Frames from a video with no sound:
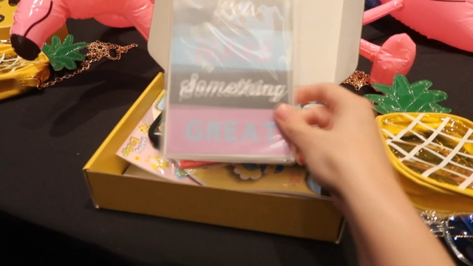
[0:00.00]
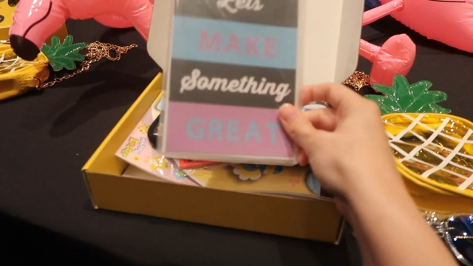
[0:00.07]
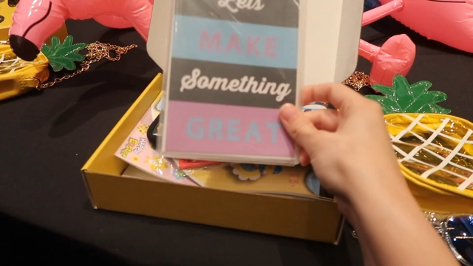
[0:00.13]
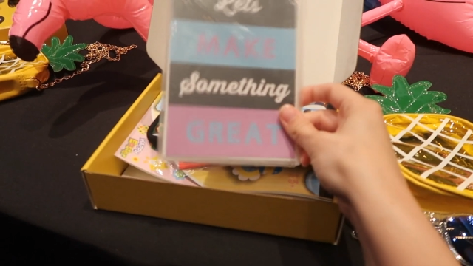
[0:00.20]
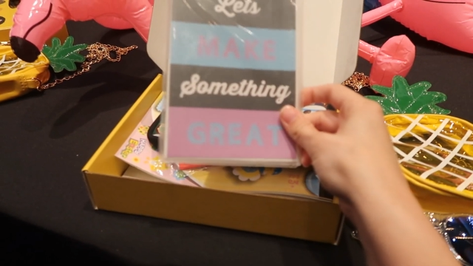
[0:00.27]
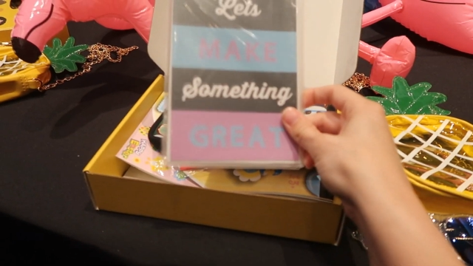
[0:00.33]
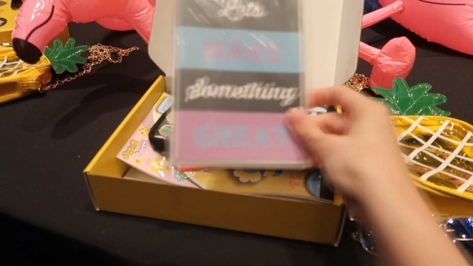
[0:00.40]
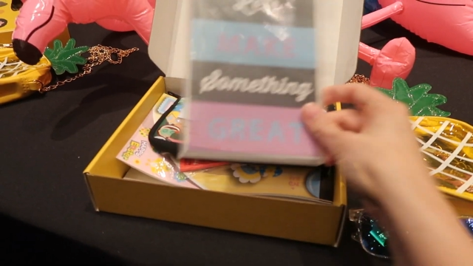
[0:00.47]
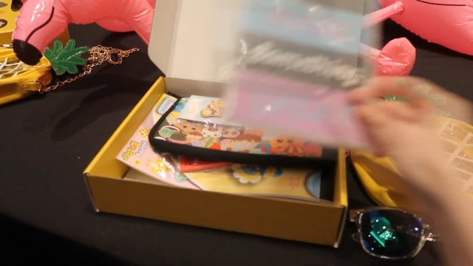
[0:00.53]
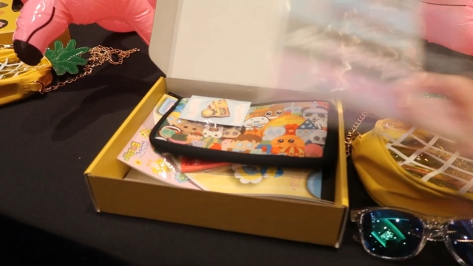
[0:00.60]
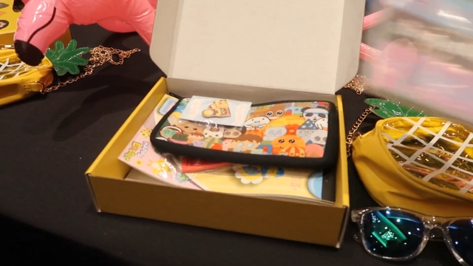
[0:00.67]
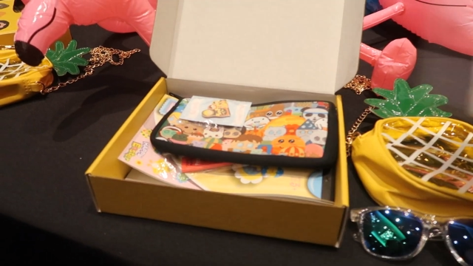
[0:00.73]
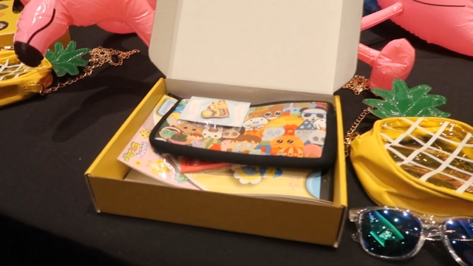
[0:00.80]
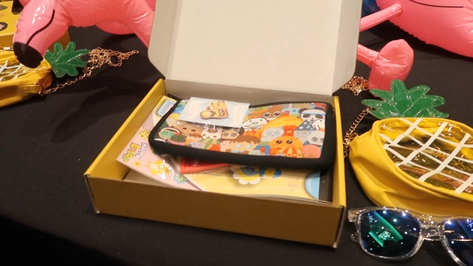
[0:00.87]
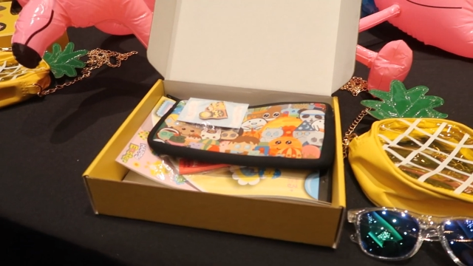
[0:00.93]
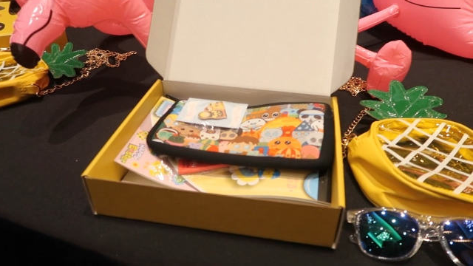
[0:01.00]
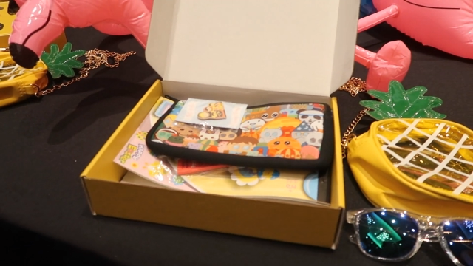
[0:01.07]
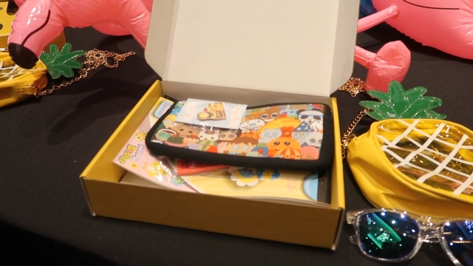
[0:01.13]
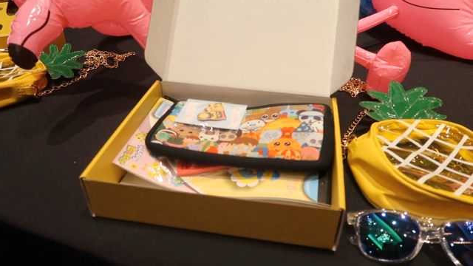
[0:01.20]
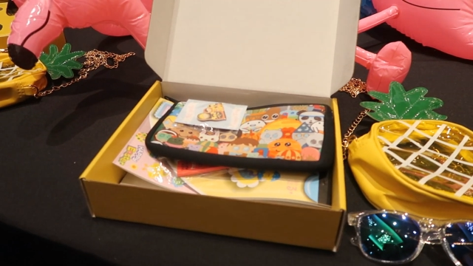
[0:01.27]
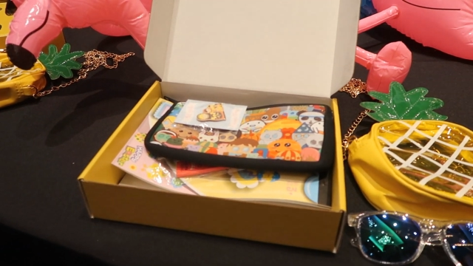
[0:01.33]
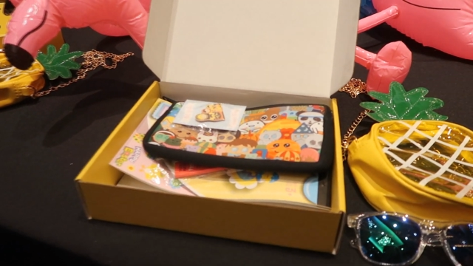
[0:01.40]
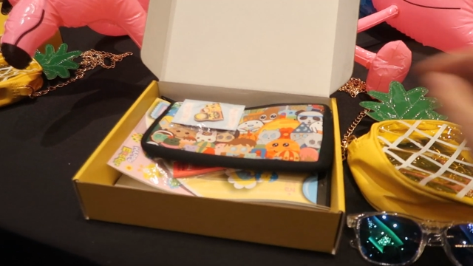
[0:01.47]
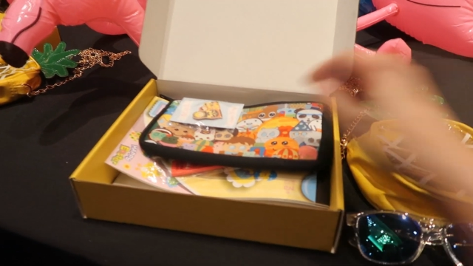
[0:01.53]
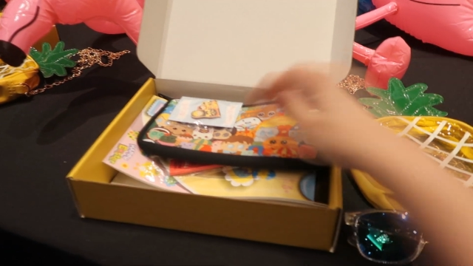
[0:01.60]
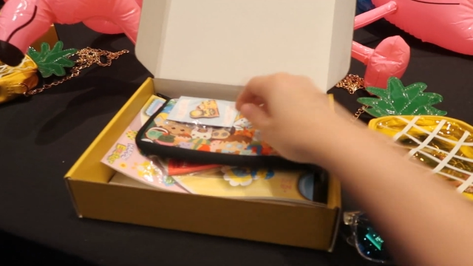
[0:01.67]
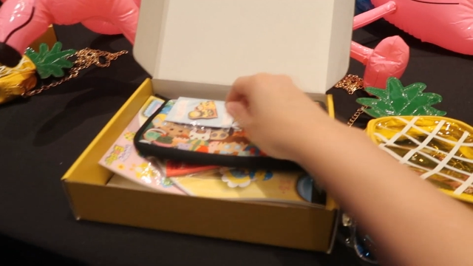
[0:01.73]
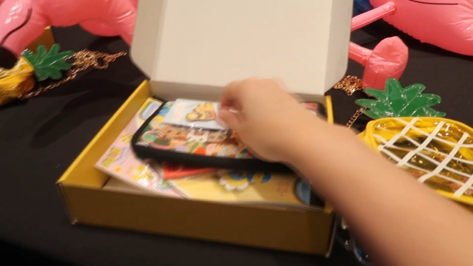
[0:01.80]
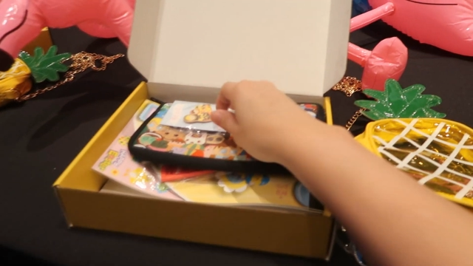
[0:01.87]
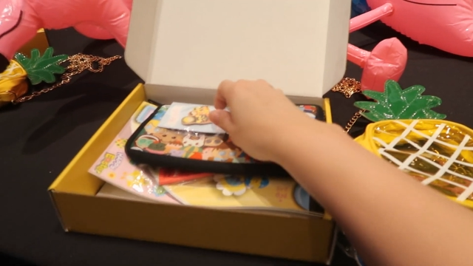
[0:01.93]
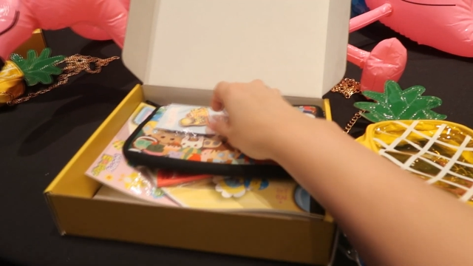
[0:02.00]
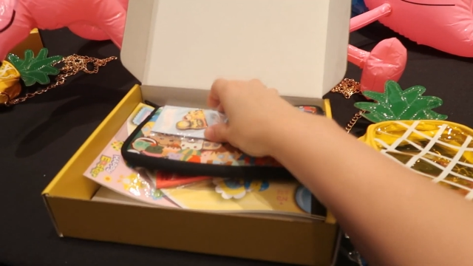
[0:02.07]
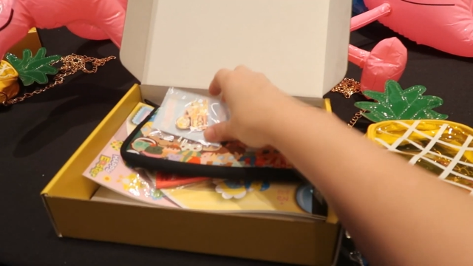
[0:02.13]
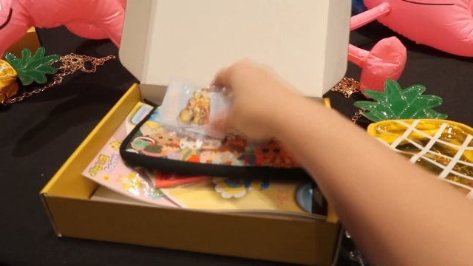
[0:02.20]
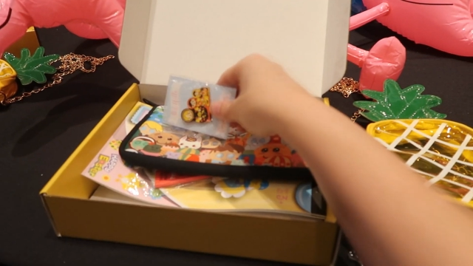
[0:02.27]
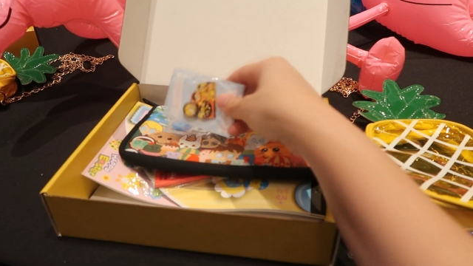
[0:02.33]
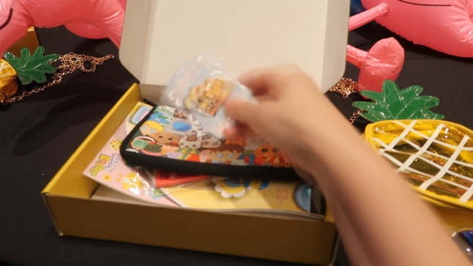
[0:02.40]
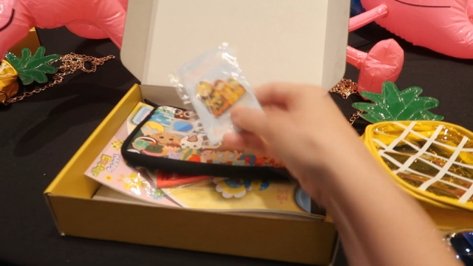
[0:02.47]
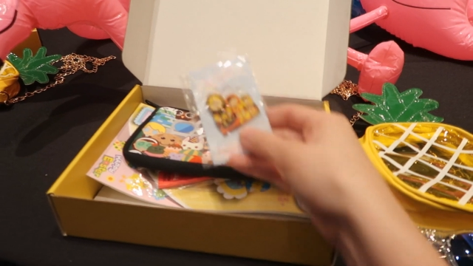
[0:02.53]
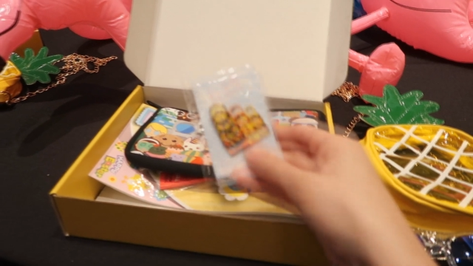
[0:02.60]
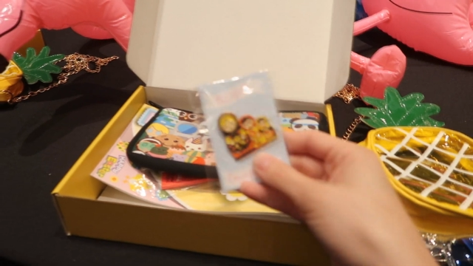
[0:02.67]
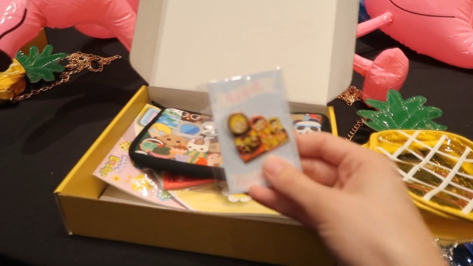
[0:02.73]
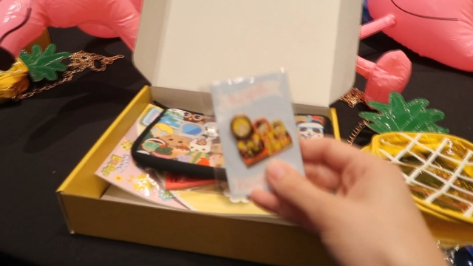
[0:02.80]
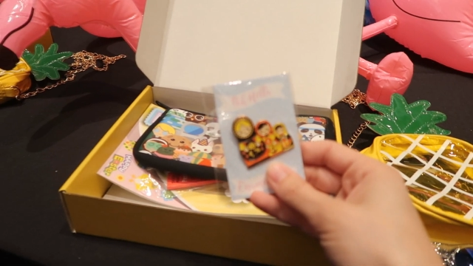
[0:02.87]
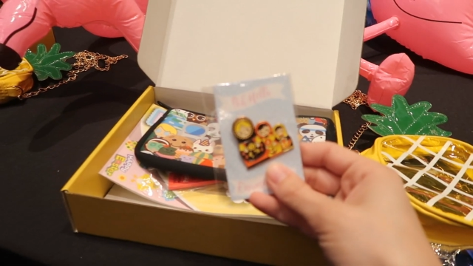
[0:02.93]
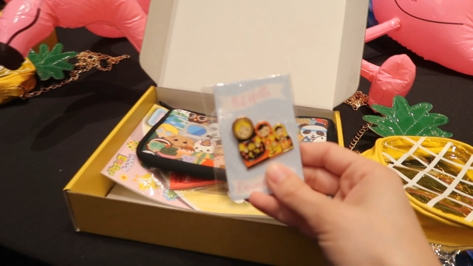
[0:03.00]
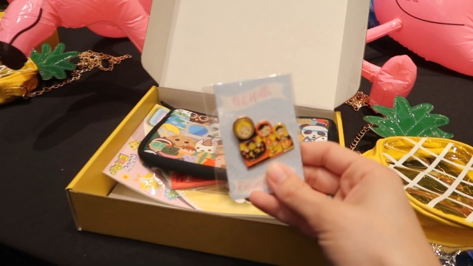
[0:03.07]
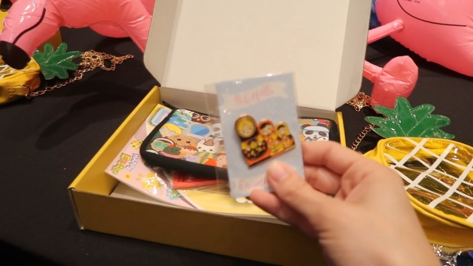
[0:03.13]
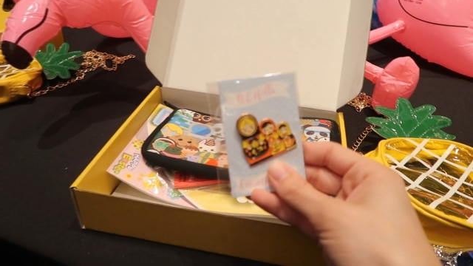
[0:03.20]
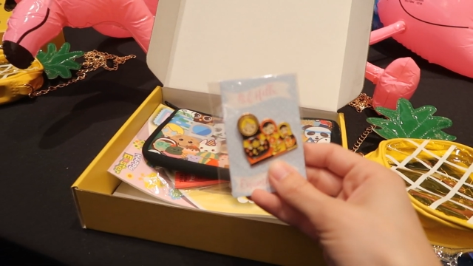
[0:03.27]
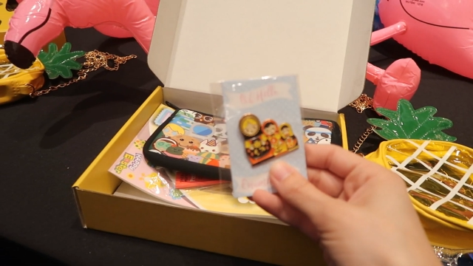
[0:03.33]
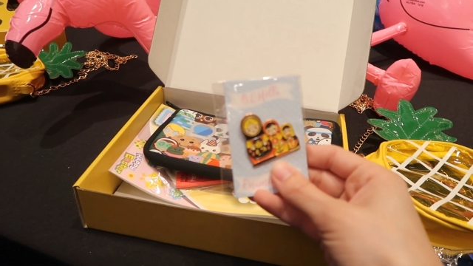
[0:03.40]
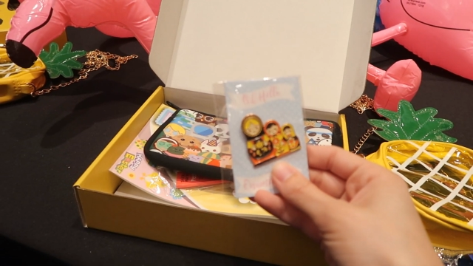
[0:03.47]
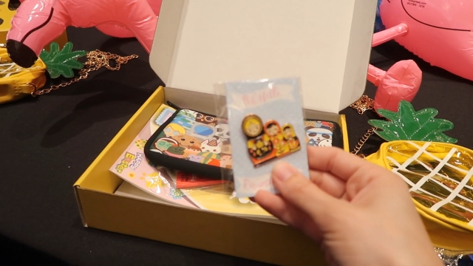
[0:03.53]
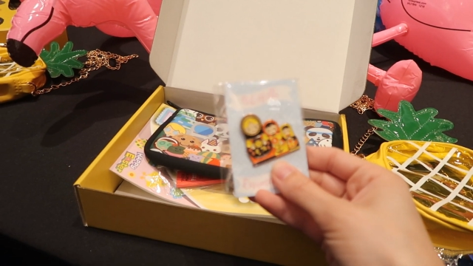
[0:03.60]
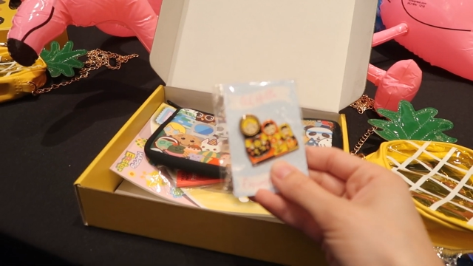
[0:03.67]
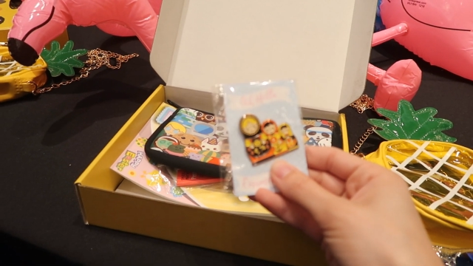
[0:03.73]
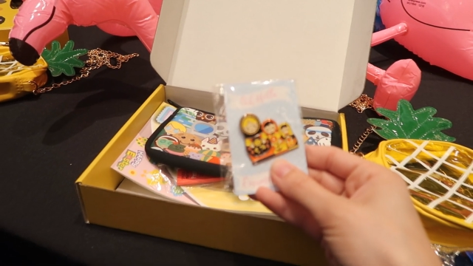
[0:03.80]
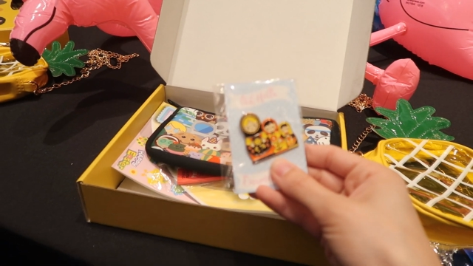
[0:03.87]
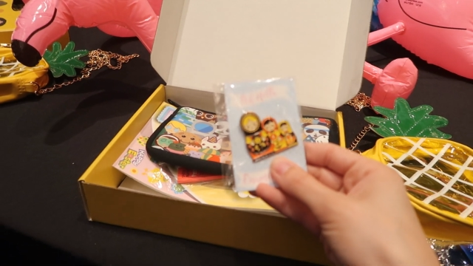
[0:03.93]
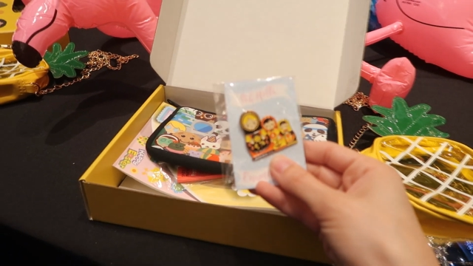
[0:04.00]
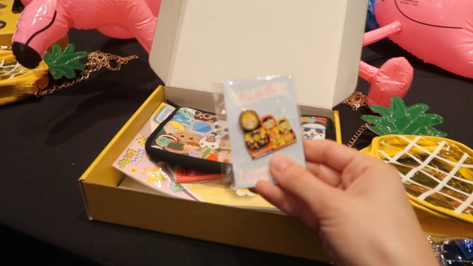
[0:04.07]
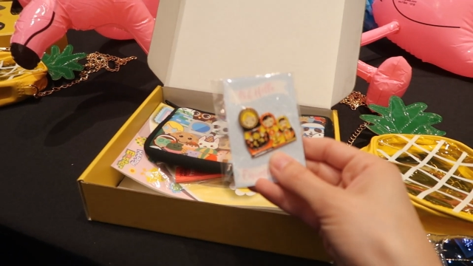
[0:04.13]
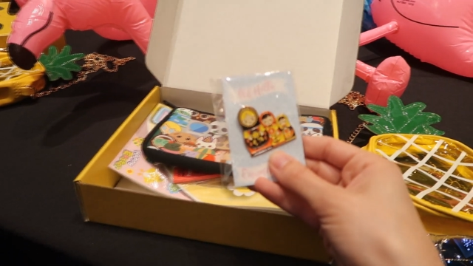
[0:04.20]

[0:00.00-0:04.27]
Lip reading: (no speaker visible)